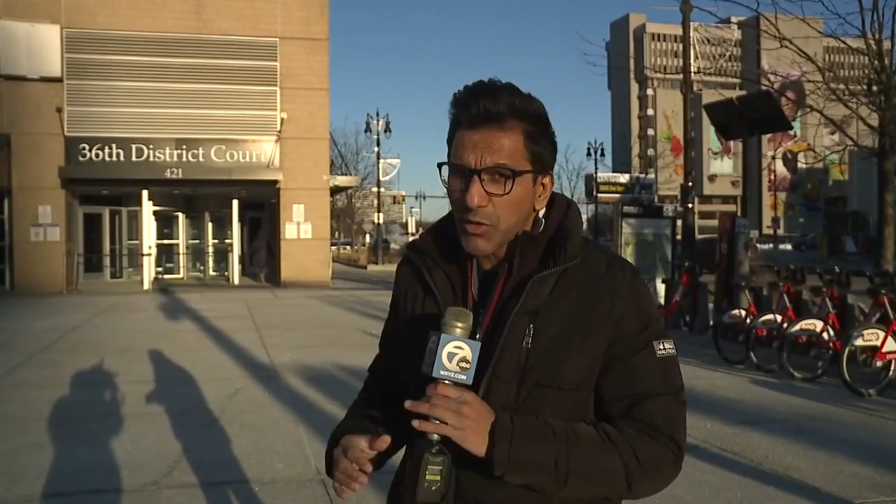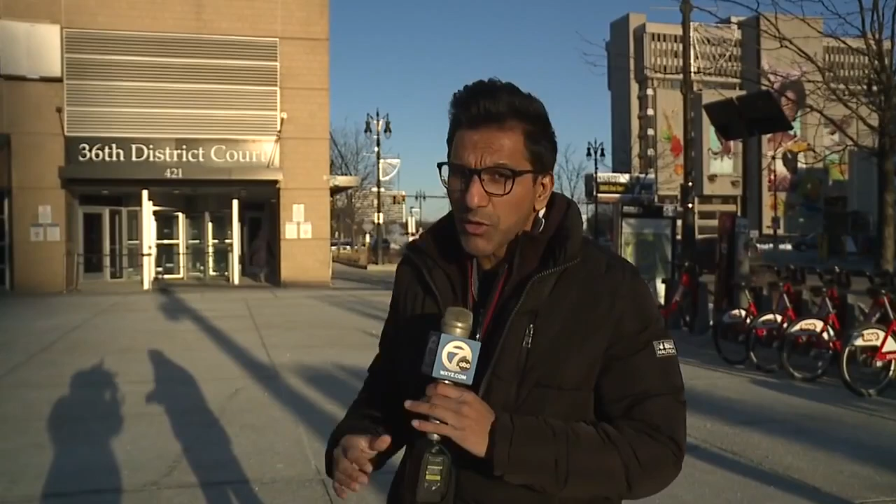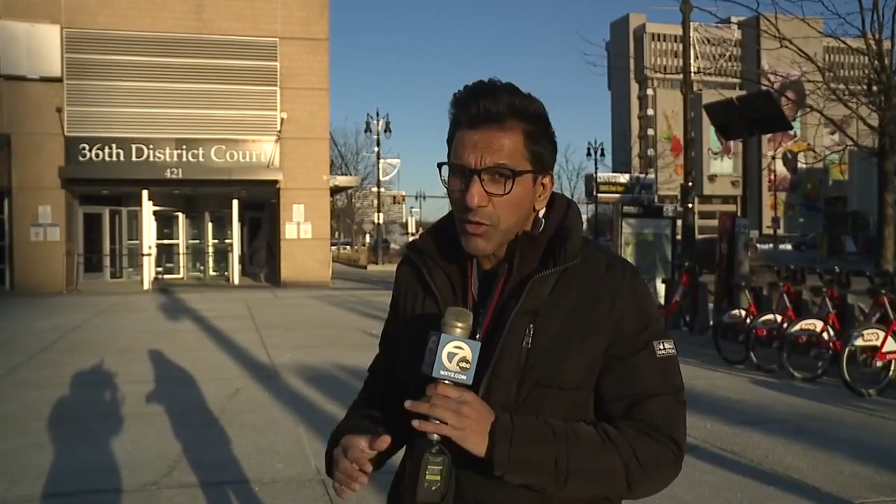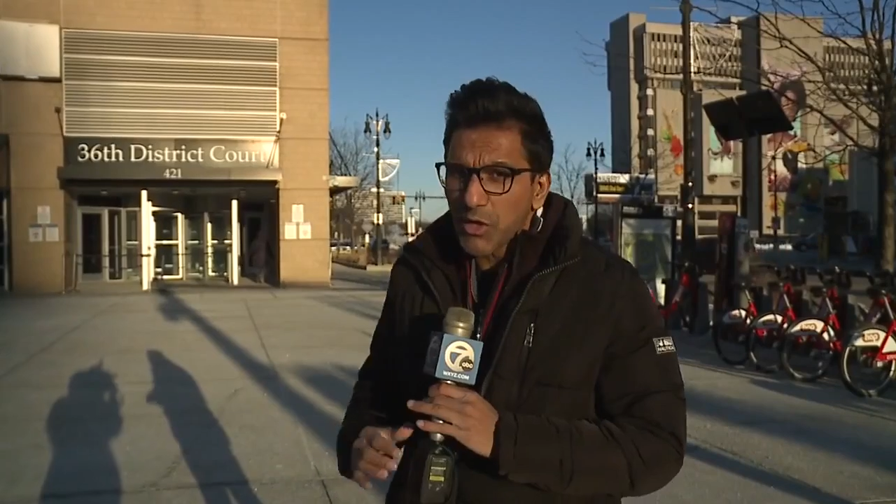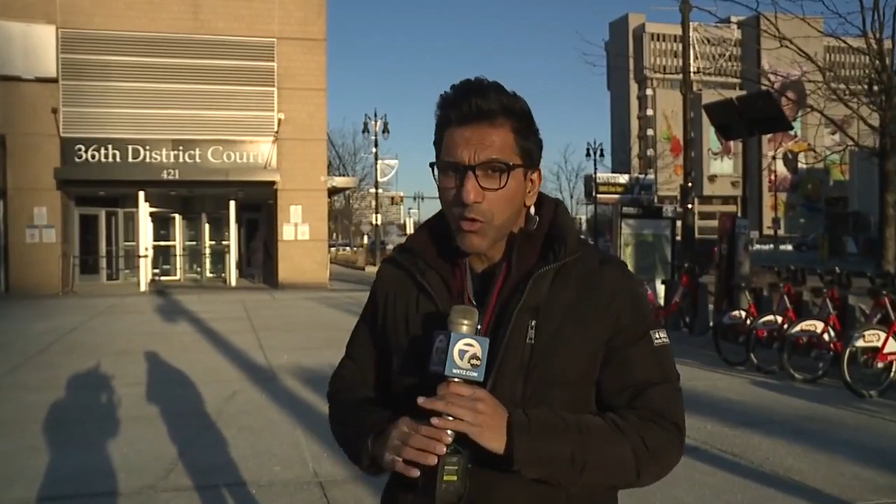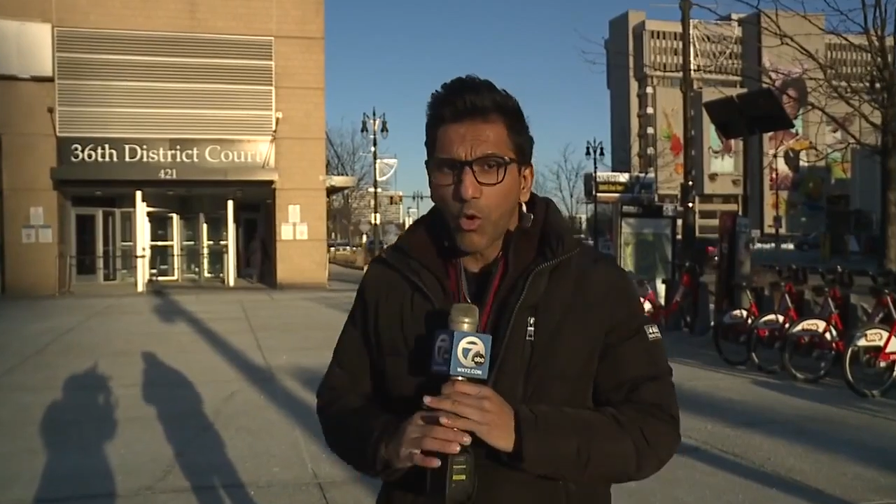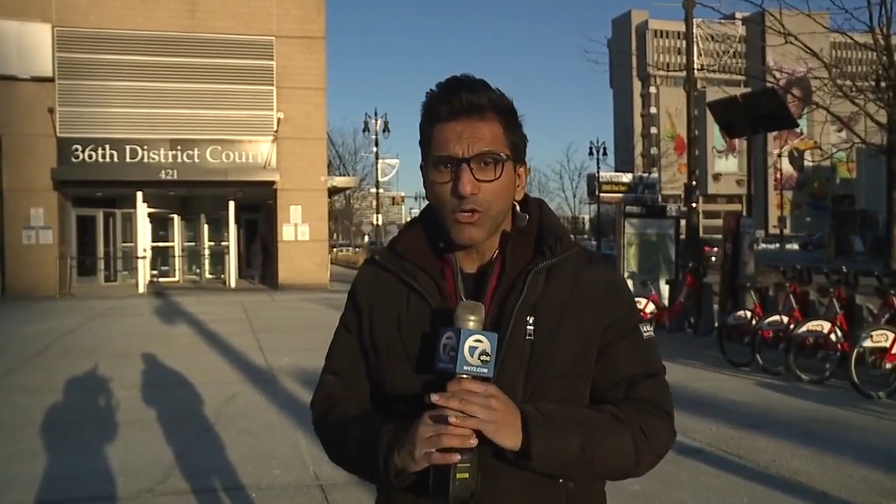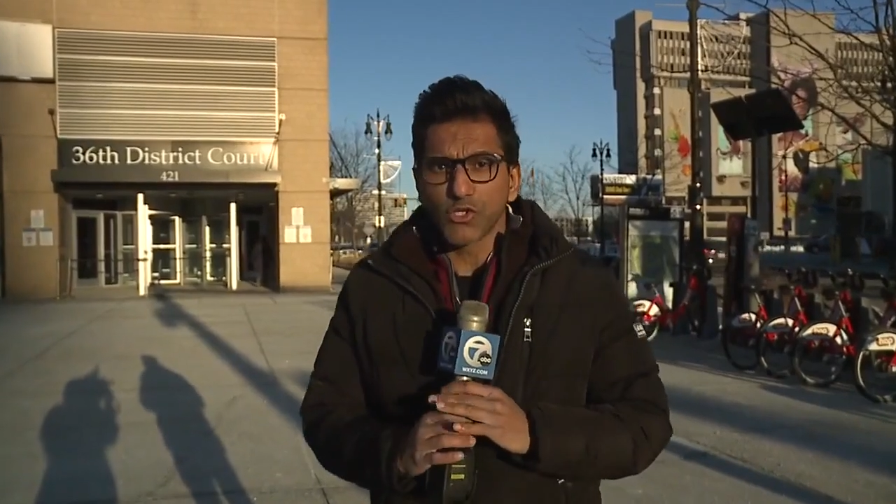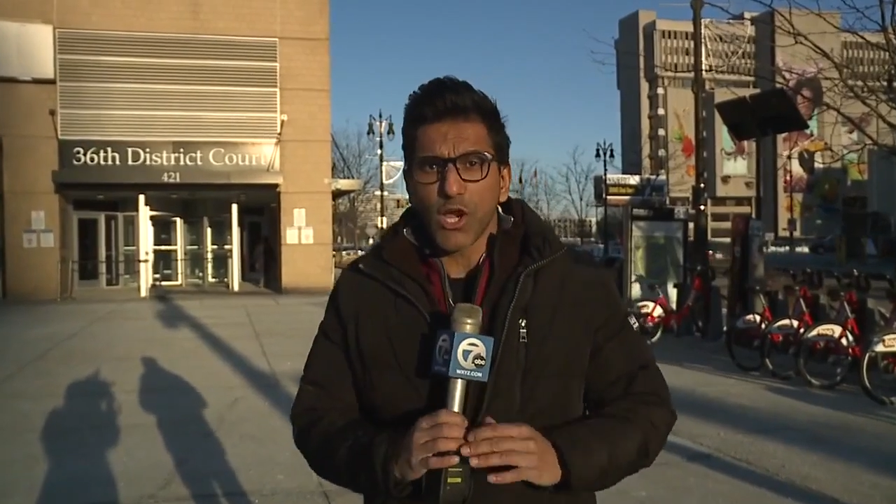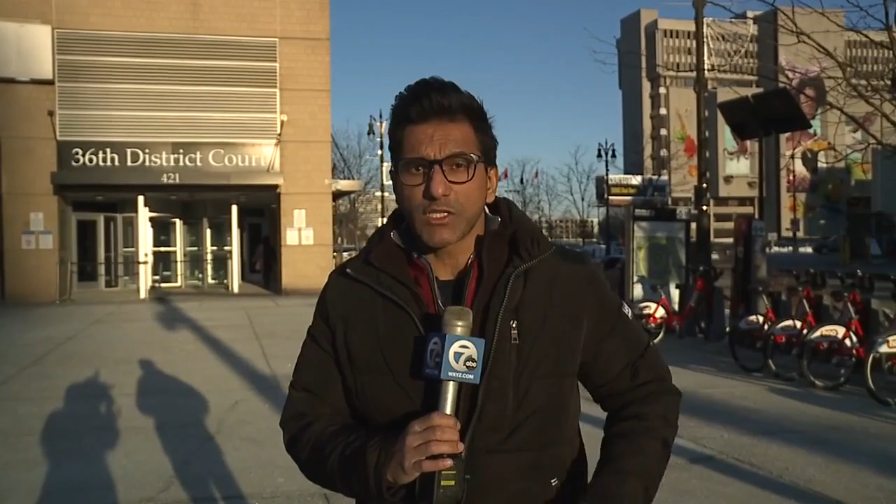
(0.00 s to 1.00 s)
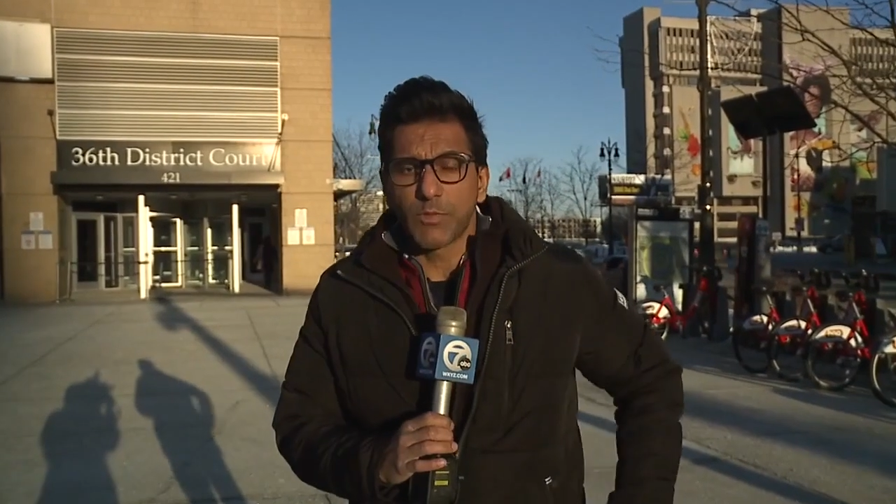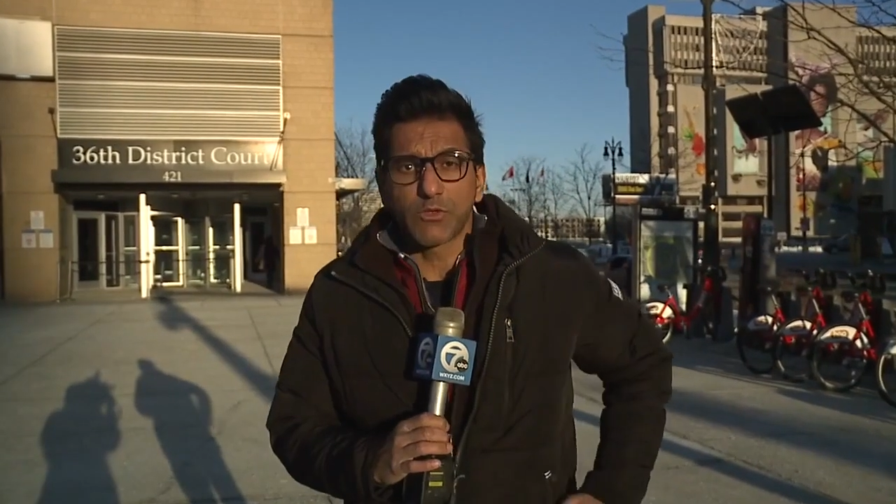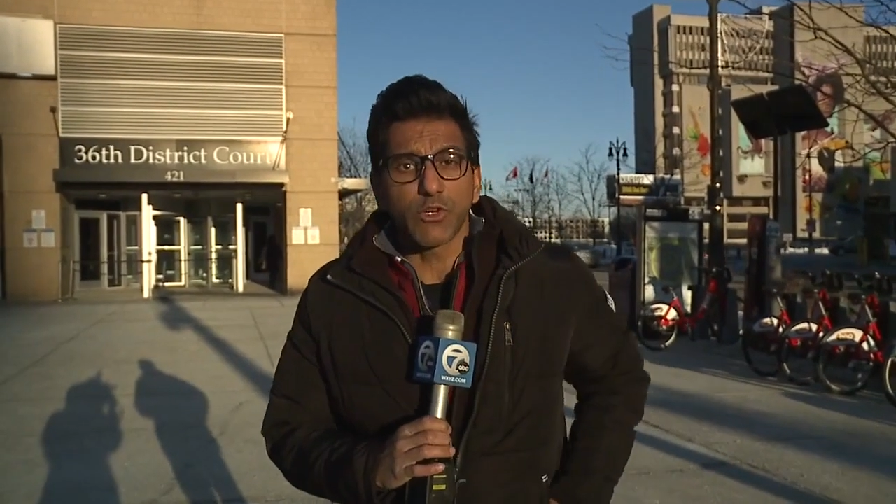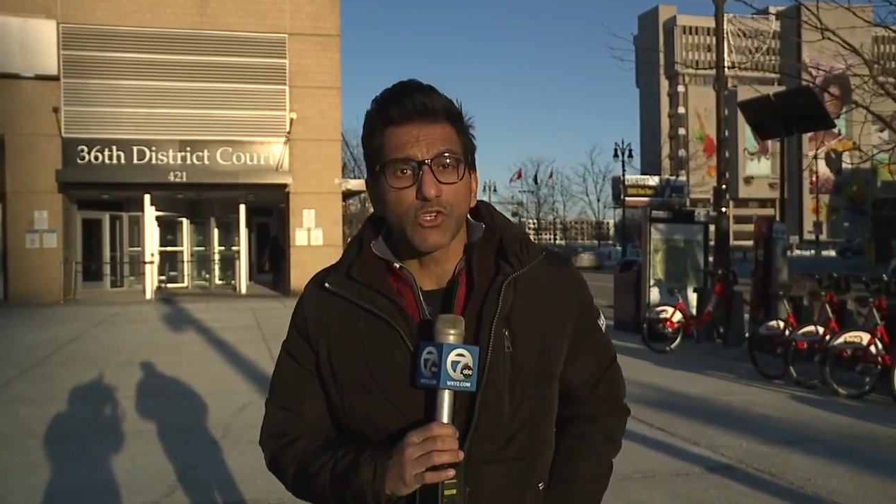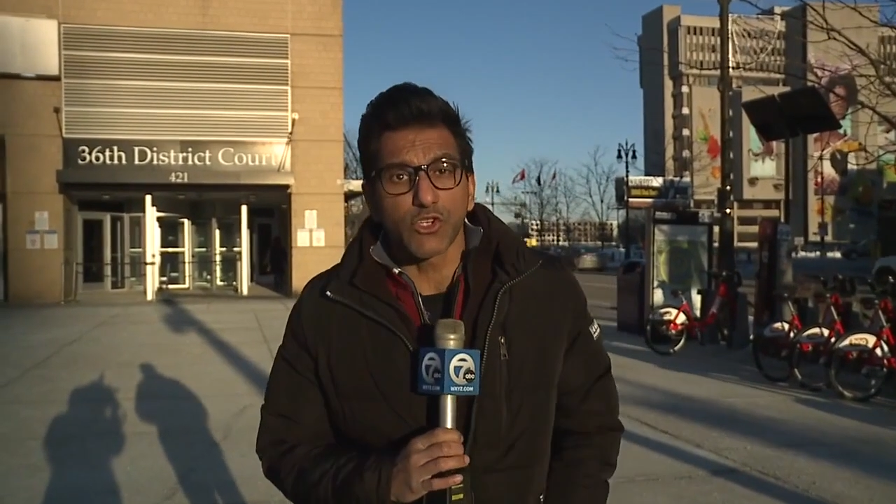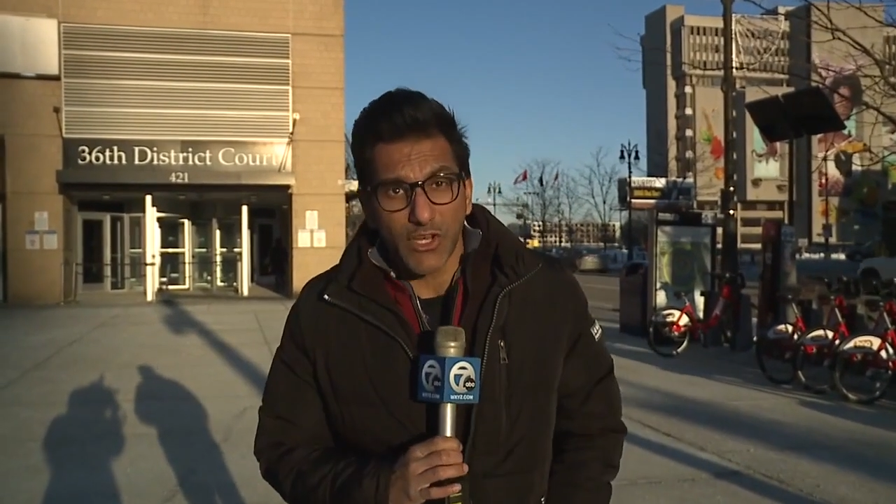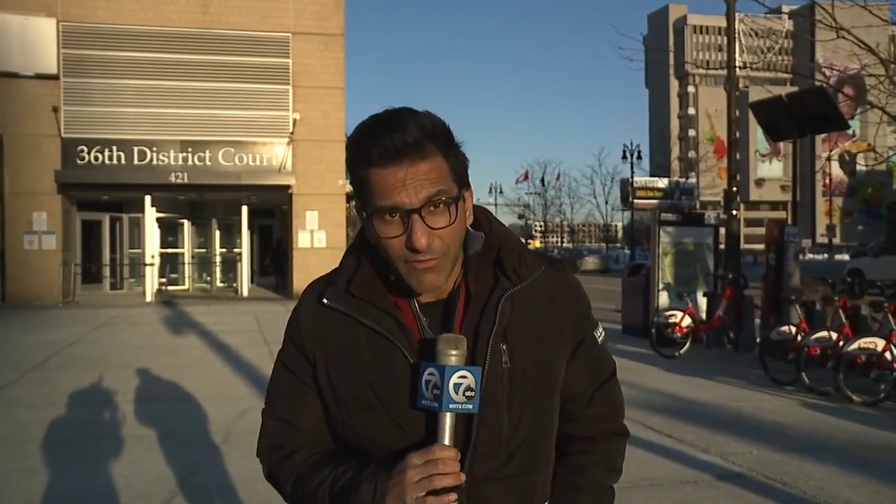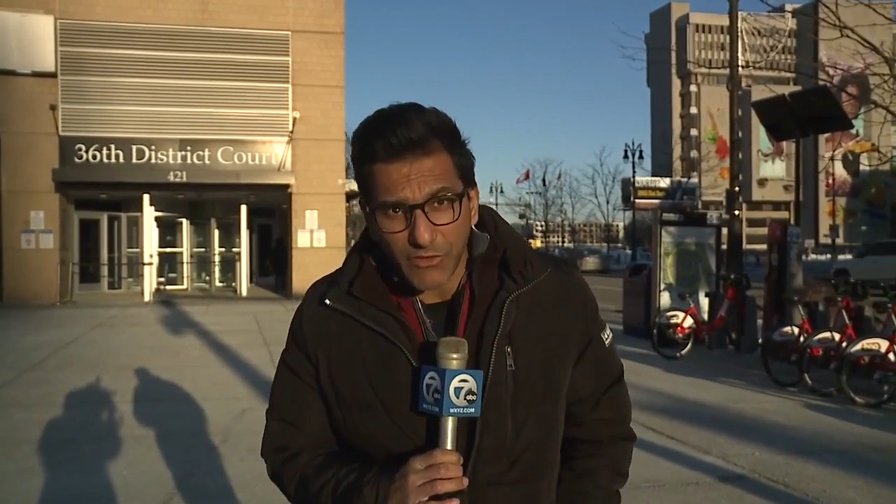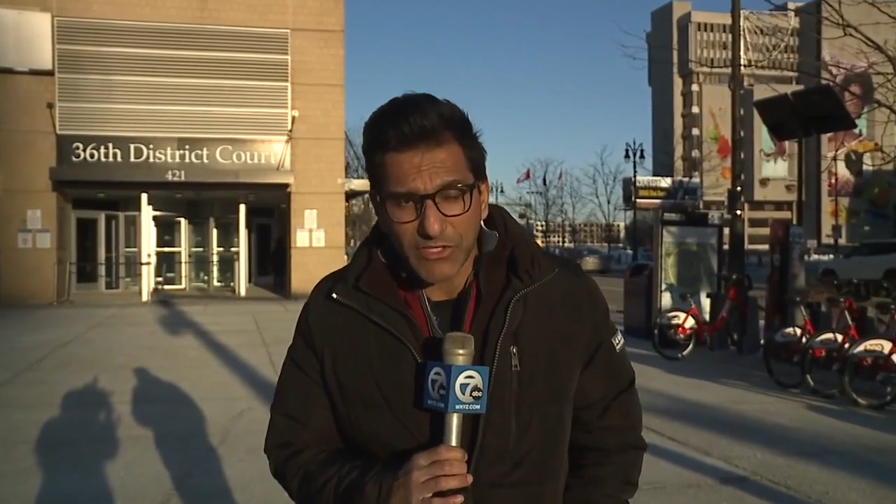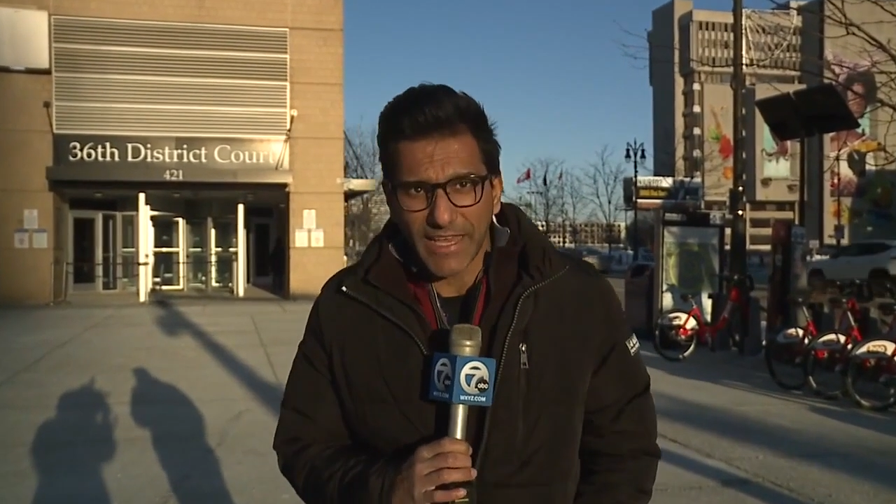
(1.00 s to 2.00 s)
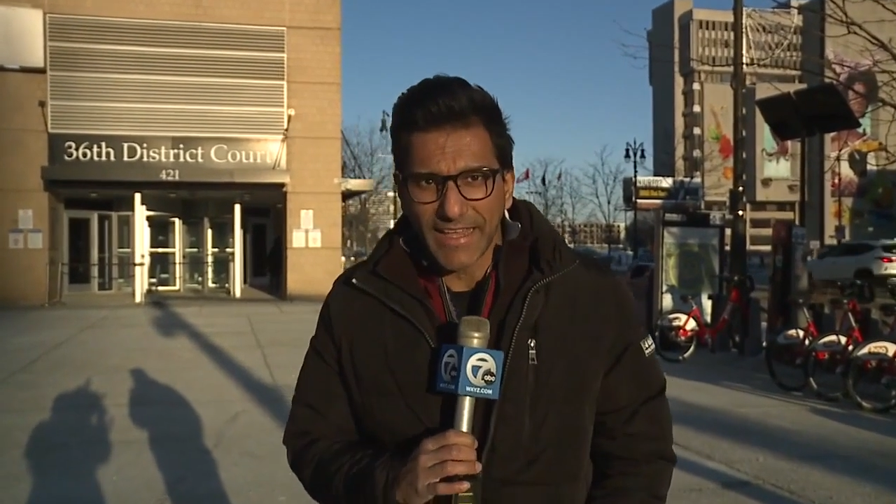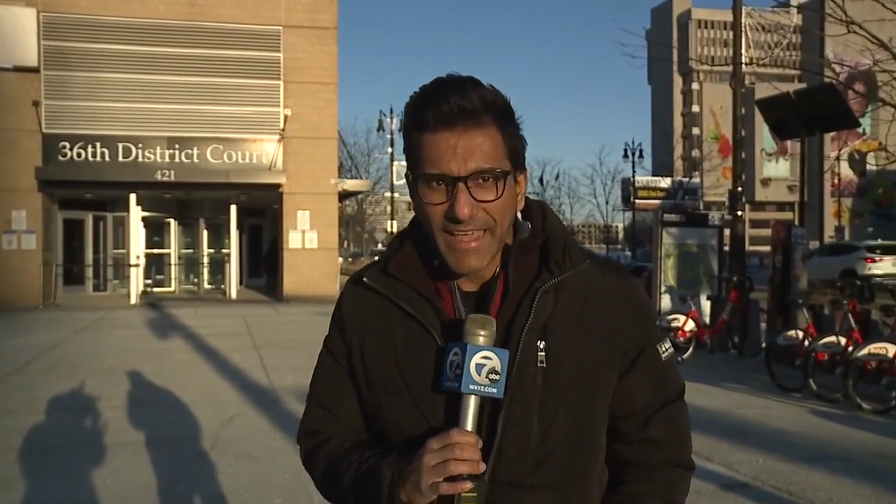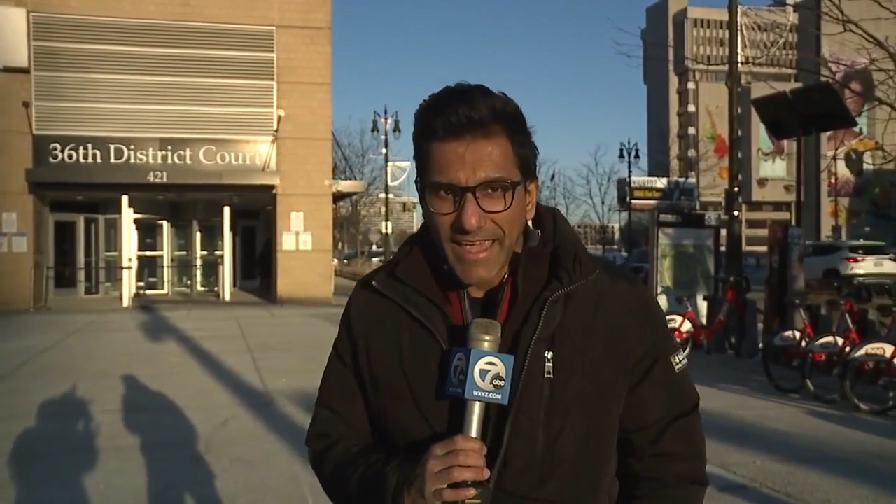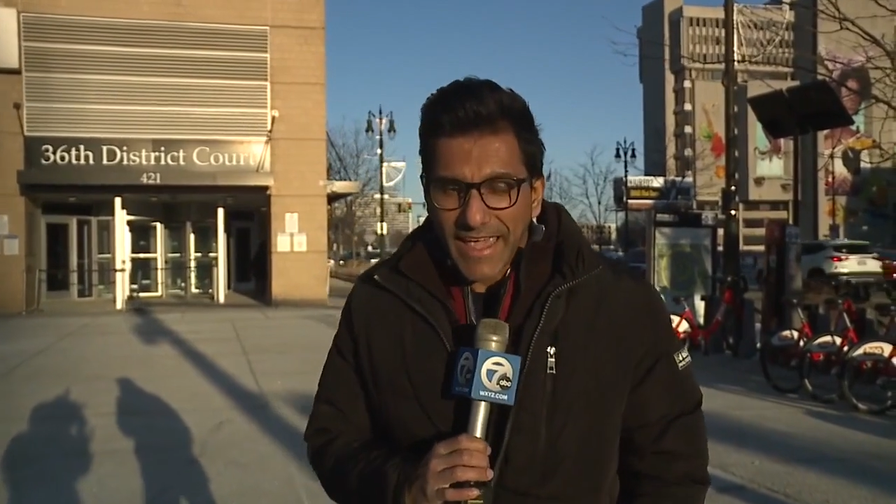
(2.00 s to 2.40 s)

District Court Judge Patricia Jefferson